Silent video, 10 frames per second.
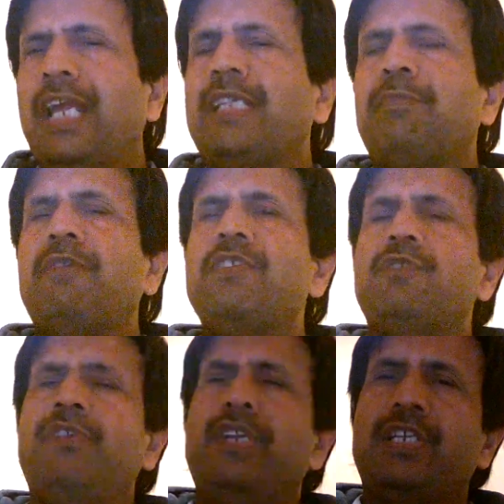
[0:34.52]
in the
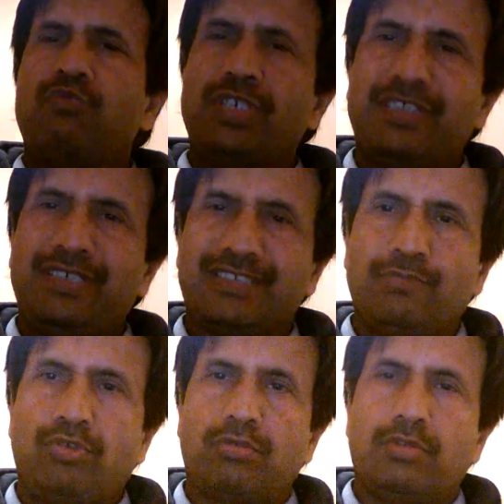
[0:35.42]
previous videos, we
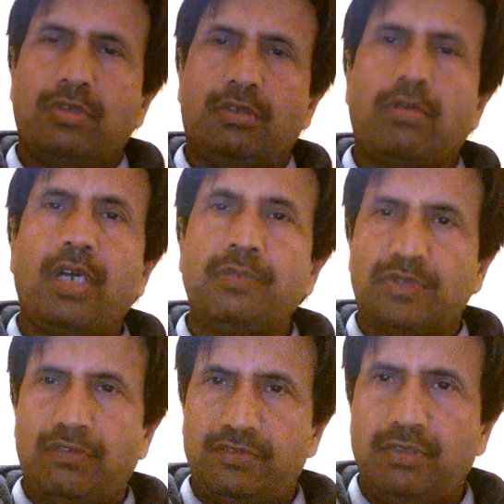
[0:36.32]
discussed about the
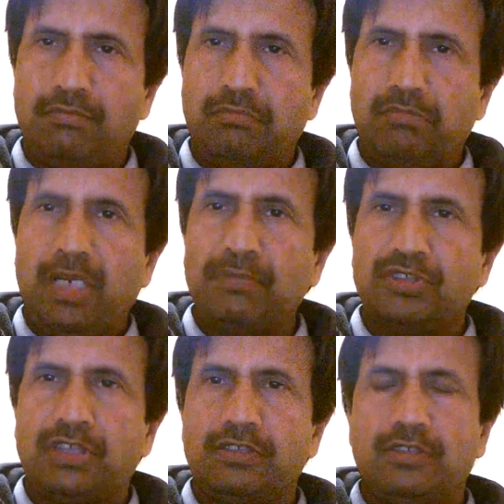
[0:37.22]
types of the
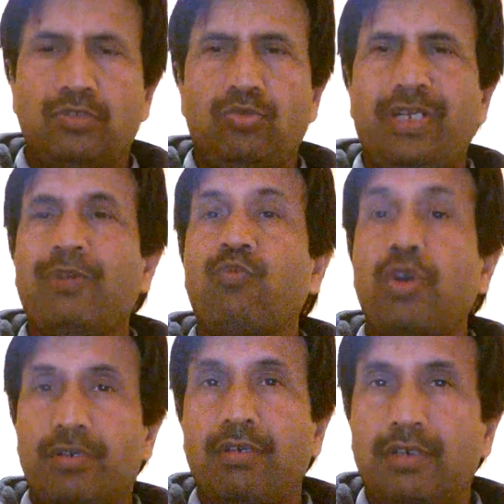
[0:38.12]
abscesses, you know, and
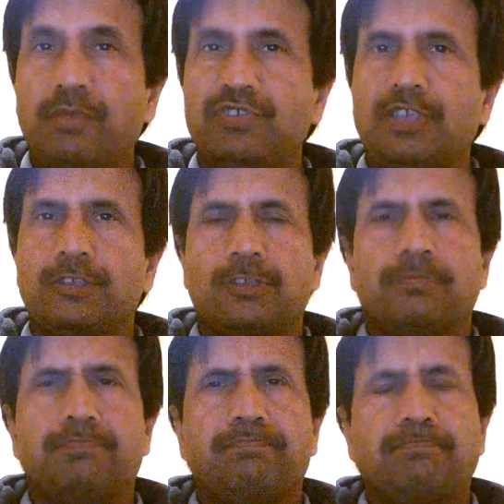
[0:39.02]
what are
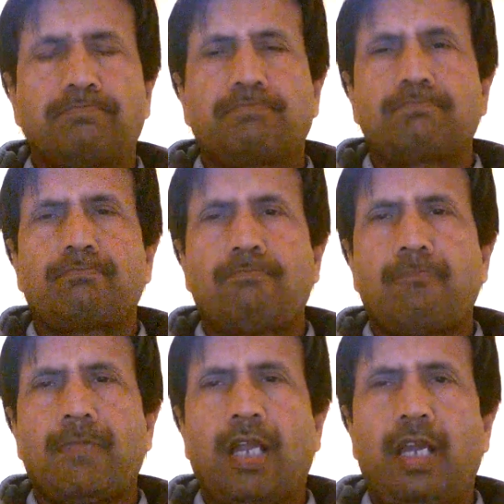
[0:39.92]
abscesses.
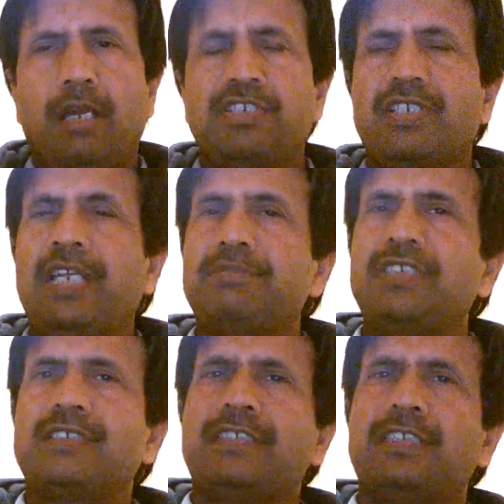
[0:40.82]
Uh, basically,
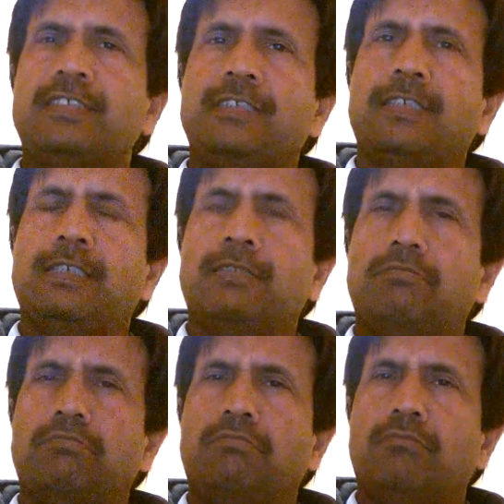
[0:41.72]
abscess is a,
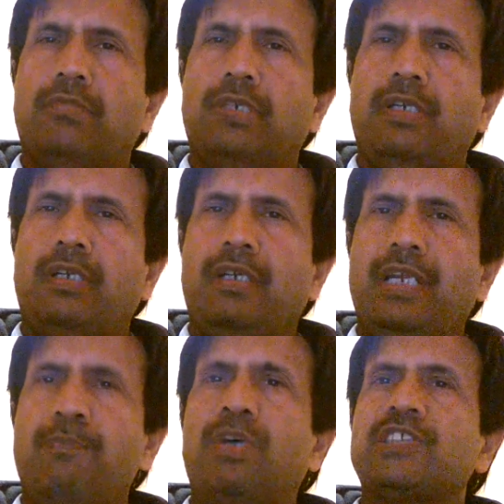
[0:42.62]
uh,
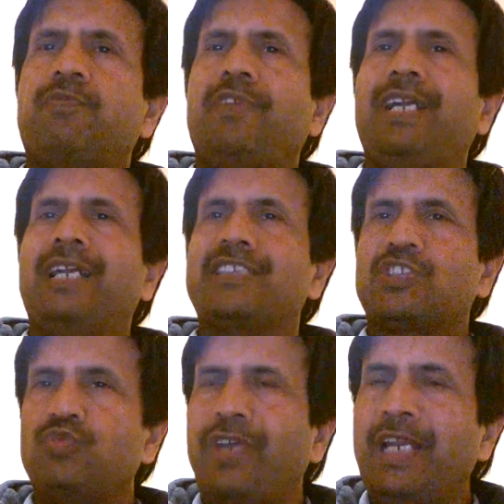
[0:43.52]
a pus-filled
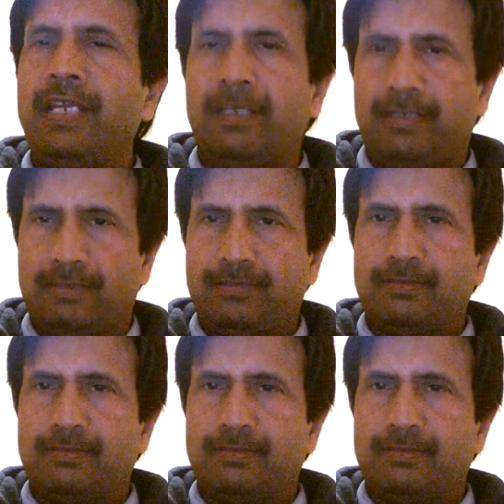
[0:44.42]
swelling